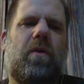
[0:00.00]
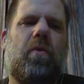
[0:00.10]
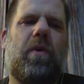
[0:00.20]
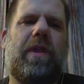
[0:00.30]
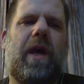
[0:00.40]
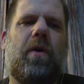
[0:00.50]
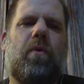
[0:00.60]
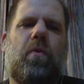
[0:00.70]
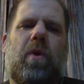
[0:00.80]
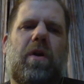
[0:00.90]
without
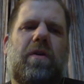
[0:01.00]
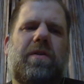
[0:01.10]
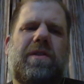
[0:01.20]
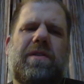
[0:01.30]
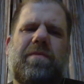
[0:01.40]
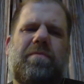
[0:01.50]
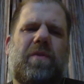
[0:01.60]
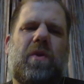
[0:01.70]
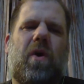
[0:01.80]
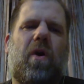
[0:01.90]
words,
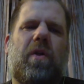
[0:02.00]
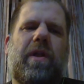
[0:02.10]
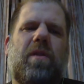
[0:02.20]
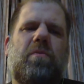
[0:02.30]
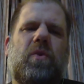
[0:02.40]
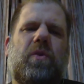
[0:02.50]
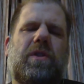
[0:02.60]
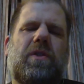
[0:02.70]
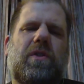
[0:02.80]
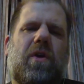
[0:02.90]
calling the moon
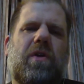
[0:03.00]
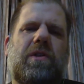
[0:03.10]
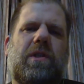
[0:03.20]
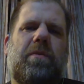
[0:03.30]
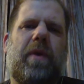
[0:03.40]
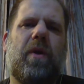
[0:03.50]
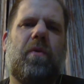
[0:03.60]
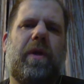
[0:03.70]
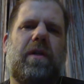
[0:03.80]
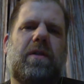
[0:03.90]
and stars to bear
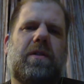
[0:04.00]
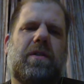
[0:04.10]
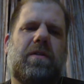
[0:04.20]
witness.